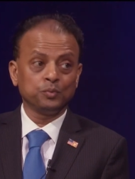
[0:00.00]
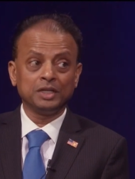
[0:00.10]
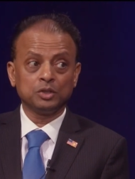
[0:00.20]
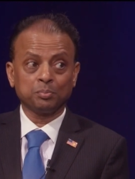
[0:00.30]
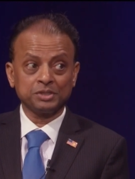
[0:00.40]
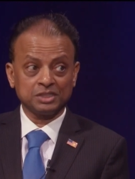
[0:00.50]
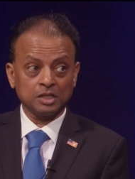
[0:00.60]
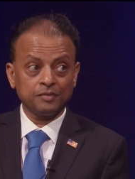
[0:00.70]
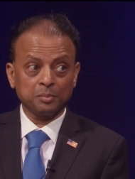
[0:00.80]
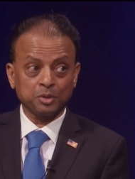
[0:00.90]
We need to
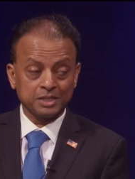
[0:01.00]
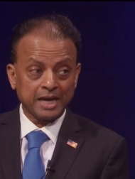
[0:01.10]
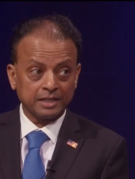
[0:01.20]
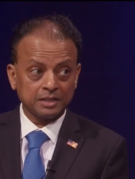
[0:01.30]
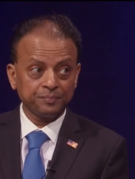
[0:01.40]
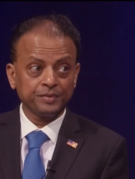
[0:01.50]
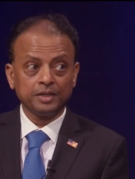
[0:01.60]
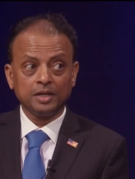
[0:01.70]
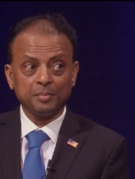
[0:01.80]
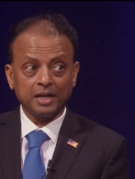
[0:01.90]
preserve and protect
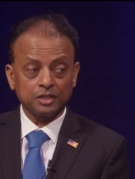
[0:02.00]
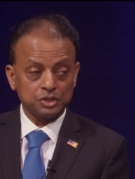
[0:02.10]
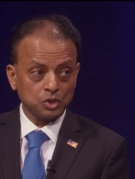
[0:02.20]
American